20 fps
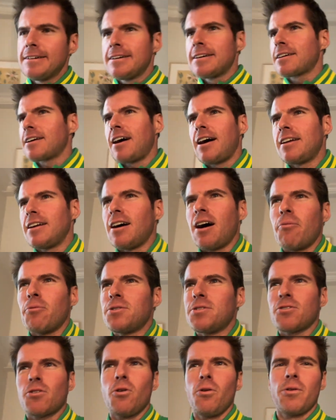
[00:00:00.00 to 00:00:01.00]
kind of, I
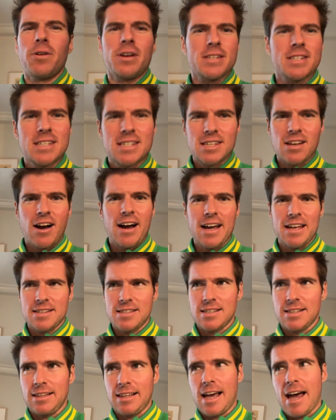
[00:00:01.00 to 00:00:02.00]
wouldn't call it a
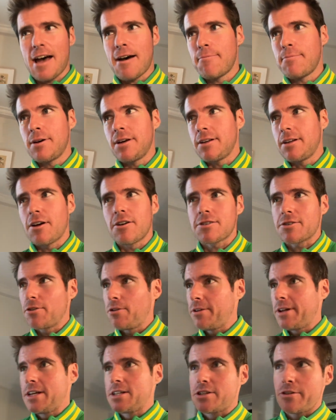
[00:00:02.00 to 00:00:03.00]
science lab, but, you know, it's
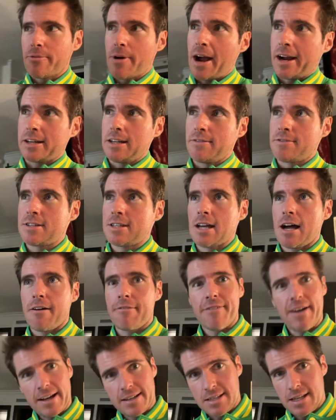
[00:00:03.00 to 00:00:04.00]
called interactive
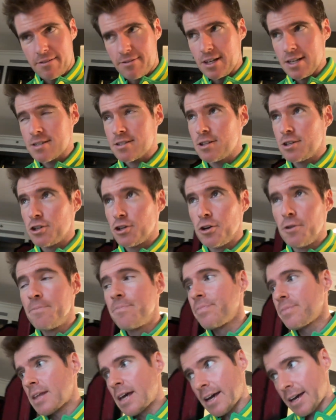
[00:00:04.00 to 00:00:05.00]
stuff, activities to do.
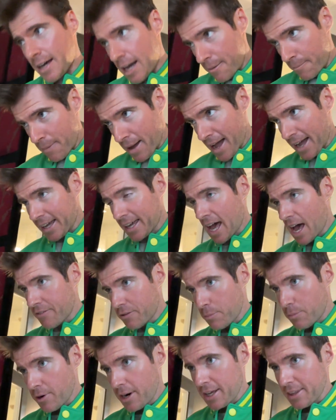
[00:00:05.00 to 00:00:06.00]
Come back, have a
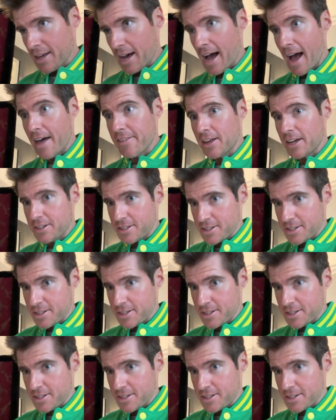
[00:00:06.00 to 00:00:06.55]
breather. And then